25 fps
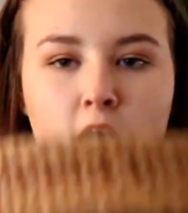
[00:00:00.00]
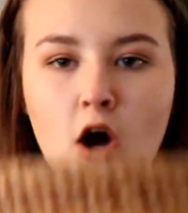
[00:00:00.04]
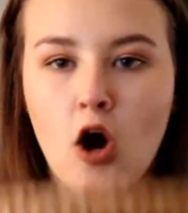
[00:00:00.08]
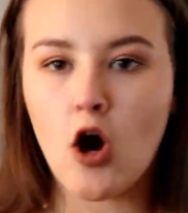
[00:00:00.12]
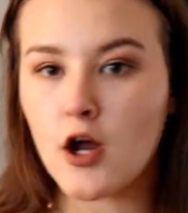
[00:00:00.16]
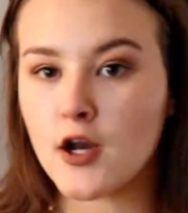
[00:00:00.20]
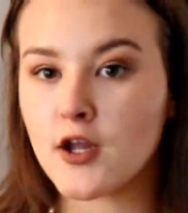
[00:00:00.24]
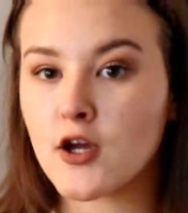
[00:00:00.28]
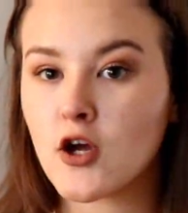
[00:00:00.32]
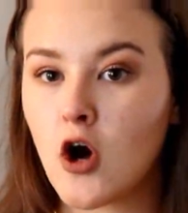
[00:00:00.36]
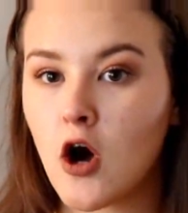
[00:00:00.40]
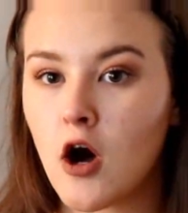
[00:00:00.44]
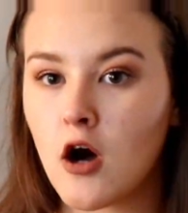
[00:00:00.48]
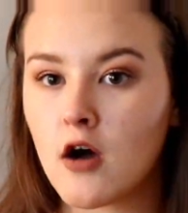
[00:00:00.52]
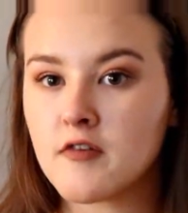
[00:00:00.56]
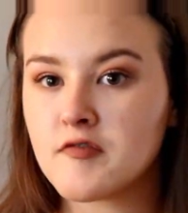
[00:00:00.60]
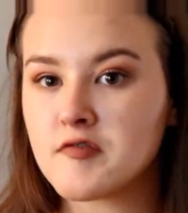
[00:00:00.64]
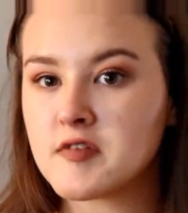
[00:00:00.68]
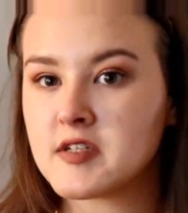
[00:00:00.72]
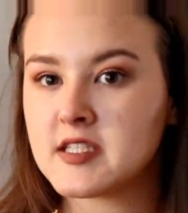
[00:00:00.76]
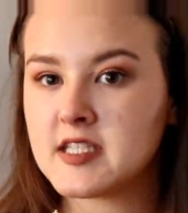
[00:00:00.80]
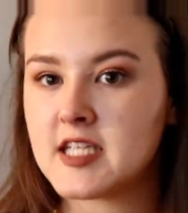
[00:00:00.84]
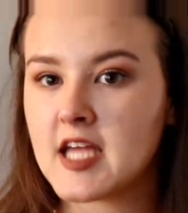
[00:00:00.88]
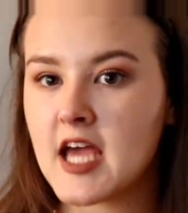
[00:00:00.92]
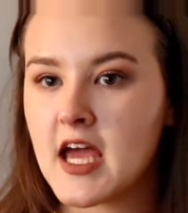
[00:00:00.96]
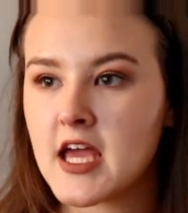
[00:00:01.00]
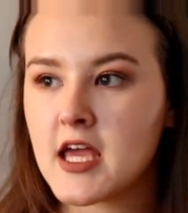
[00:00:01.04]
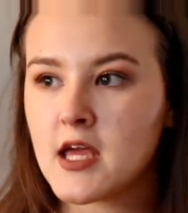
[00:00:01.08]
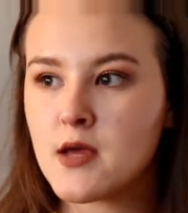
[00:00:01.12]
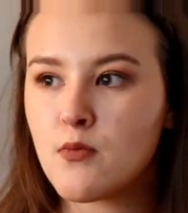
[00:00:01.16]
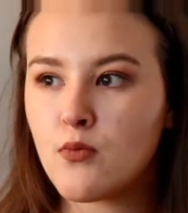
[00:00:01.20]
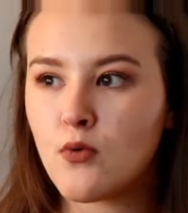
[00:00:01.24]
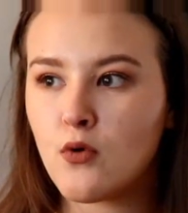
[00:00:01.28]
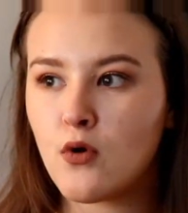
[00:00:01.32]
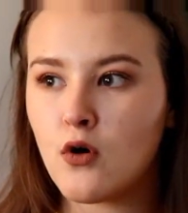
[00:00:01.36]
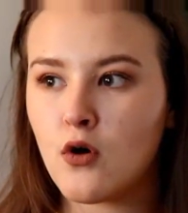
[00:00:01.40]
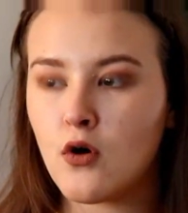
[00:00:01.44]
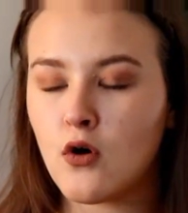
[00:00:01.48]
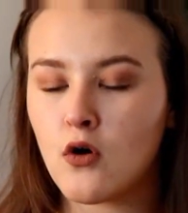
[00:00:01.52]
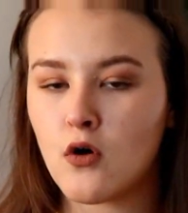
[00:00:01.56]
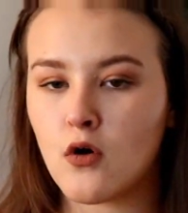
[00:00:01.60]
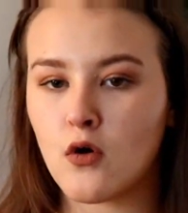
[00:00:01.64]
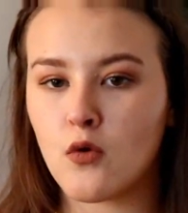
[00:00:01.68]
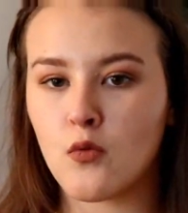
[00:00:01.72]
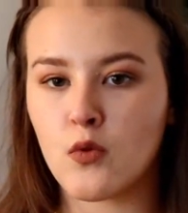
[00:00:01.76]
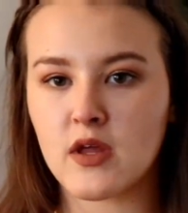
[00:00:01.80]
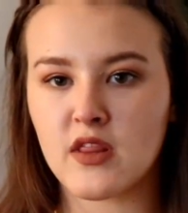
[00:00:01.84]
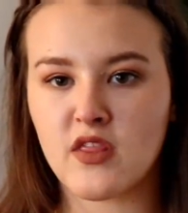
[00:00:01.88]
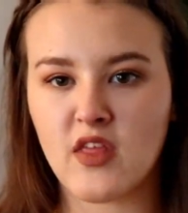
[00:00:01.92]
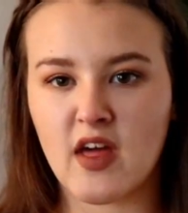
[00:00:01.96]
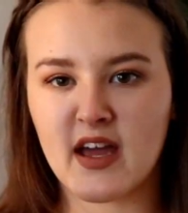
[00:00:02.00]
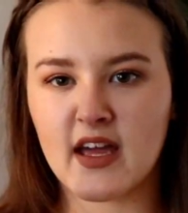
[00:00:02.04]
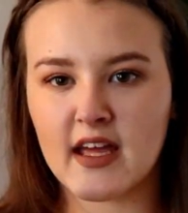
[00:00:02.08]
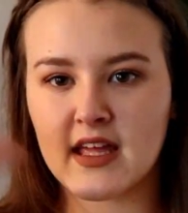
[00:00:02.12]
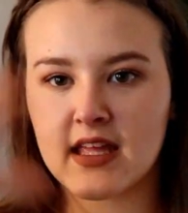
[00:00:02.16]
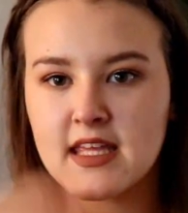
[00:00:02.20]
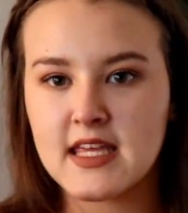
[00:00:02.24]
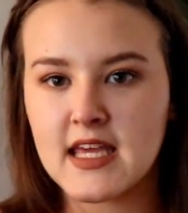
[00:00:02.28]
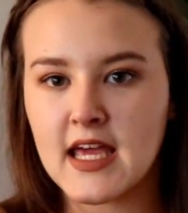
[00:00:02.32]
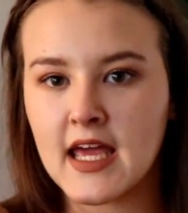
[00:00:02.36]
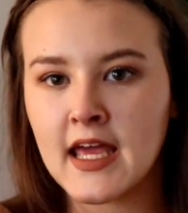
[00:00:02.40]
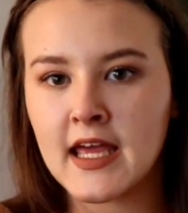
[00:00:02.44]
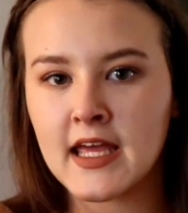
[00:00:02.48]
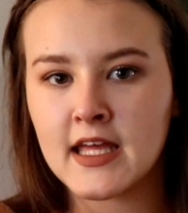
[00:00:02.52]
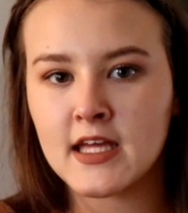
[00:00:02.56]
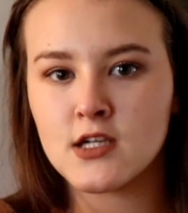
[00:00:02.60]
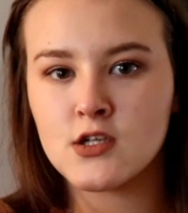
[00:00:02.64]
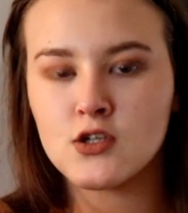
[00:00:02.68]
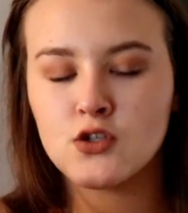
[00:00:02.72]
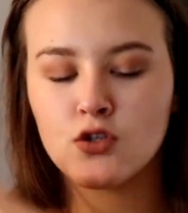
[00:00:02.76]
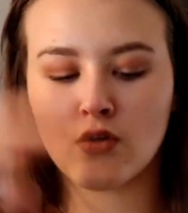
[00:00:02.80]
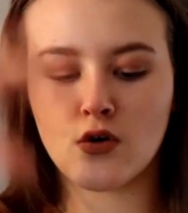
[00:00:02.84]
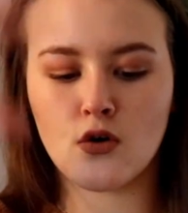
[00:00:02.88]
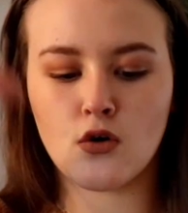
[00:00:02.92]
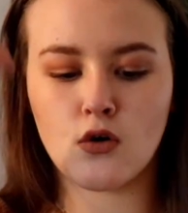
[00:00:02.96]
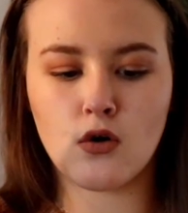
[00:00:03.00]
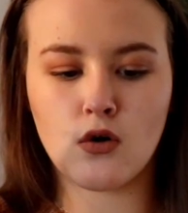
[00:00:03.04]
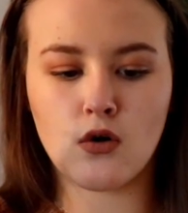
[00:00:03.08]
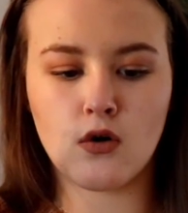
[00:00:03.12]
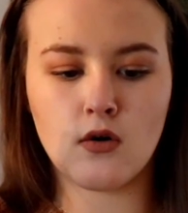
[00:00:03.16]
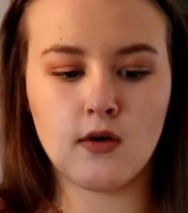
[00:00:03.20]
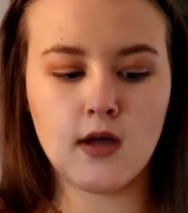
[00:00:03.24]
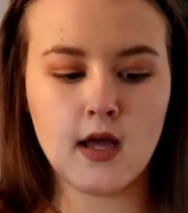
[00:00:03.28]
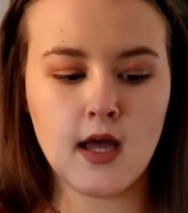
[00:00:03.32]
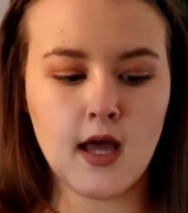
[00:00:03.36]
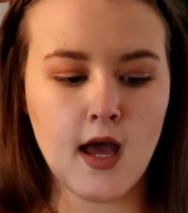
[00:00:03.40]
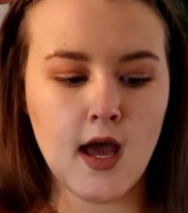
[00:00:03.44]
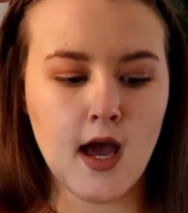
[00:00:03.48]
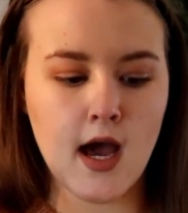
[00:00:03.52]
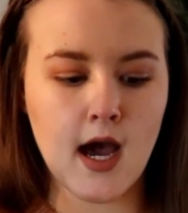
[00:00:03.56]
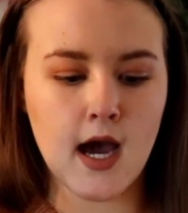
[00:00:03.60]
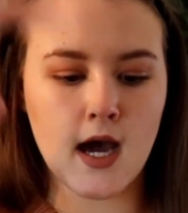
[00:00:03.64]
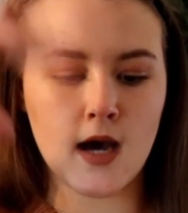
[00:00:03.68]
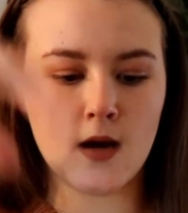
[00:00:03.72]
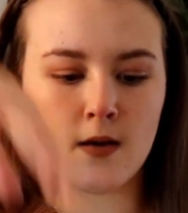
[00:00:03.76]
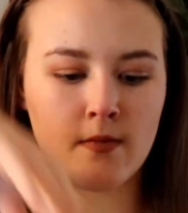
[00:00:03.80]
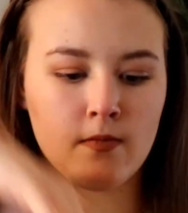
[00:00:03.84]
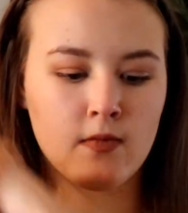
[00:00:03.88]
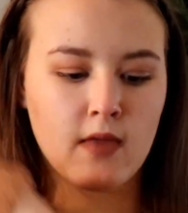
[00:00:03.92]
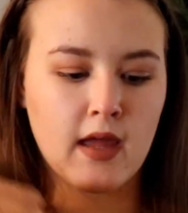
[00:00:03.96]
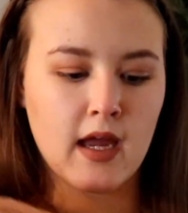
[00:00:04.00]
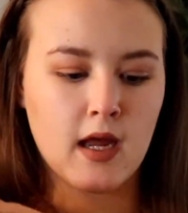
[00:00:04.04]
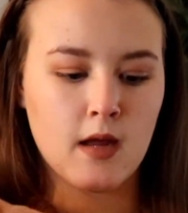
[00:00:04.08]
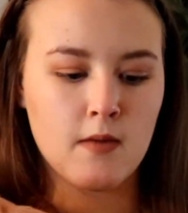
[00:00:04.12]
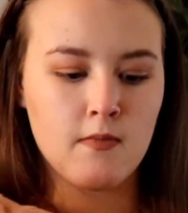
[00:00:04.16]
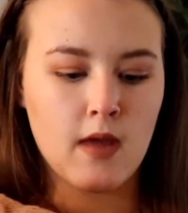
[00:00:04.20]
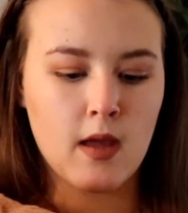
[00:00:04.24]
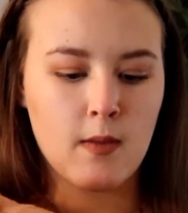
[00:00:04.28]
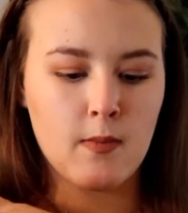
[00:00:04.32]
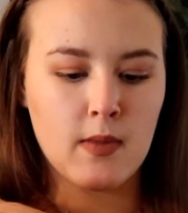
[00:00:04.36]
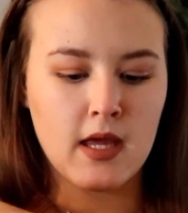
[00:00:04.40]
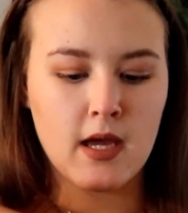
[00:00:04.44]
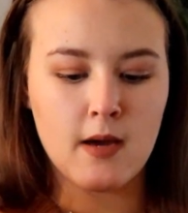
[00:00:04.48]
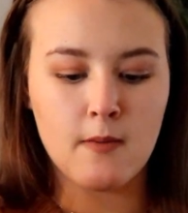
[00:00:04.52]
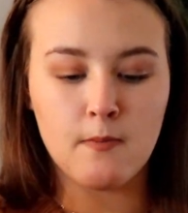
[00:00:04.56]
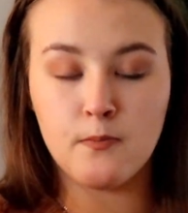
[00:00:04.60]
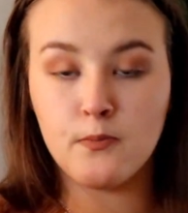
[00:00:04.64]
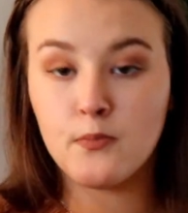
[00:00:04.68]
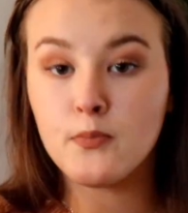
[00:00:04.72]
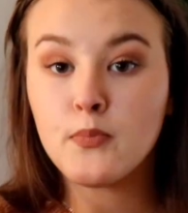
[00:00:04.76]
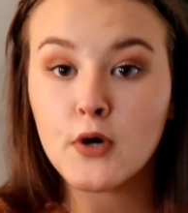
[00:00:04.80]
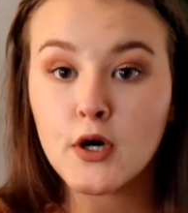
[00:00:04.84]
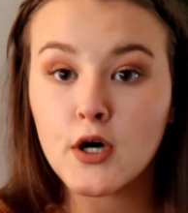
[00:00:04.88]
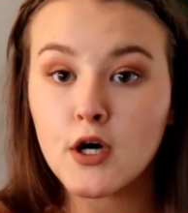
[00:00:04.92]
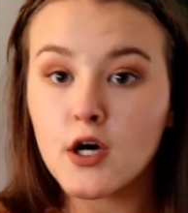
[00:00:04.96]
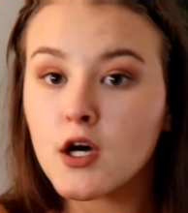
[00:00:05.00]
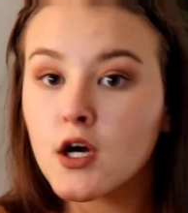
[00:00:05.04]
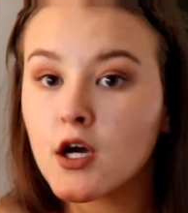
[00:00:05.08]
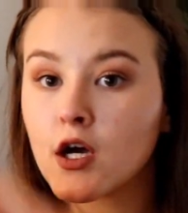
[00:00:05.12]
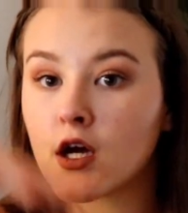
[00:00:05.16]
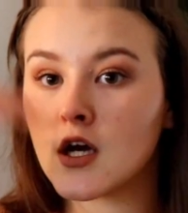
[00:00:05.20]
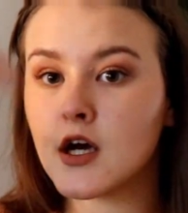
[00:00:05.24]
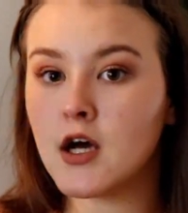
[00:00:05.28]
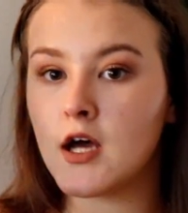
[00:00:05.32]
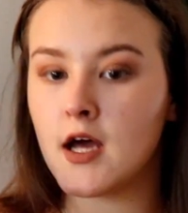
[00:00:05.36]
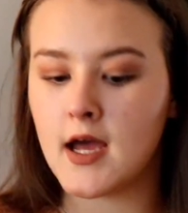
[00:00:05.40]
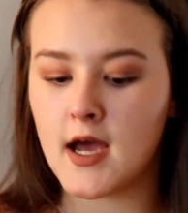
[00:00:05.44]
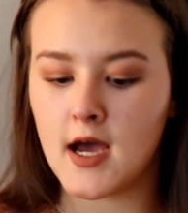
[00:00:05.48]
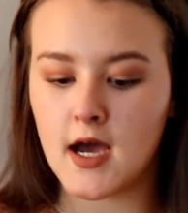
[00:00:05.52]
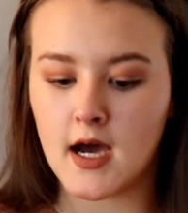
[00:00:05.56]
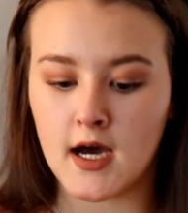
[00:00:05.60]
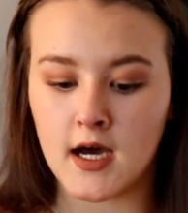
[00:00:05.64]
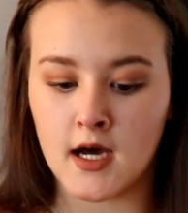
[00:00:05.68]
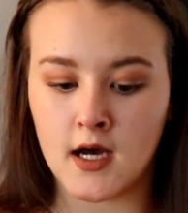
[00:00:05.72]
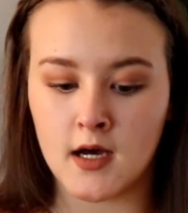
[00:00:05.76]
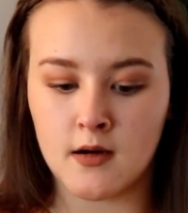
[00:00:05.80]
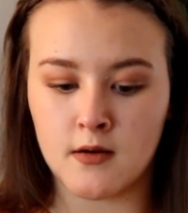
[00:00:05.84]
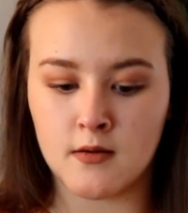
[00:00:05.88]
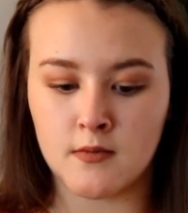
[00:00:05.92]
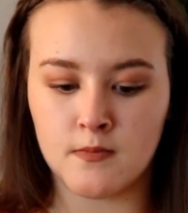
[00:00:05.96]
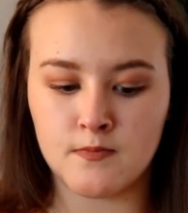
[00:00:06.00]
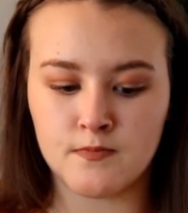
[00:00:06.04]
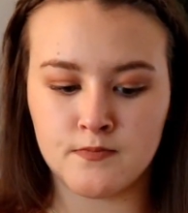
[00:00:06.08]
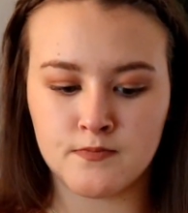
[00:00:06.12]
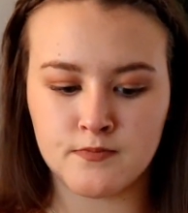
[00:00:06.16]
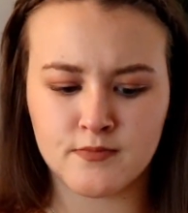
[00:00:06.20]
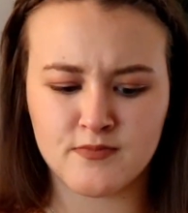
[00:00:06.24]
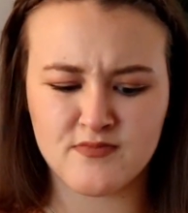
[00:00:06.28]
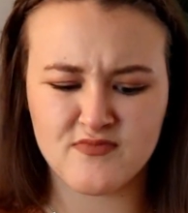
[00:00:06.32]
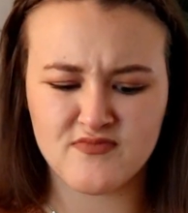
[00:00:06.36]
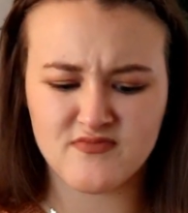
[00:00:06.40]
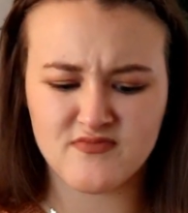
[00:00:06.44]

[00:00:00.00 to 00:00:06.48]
on a coffee table with like a candle, um, like maybe a book, um,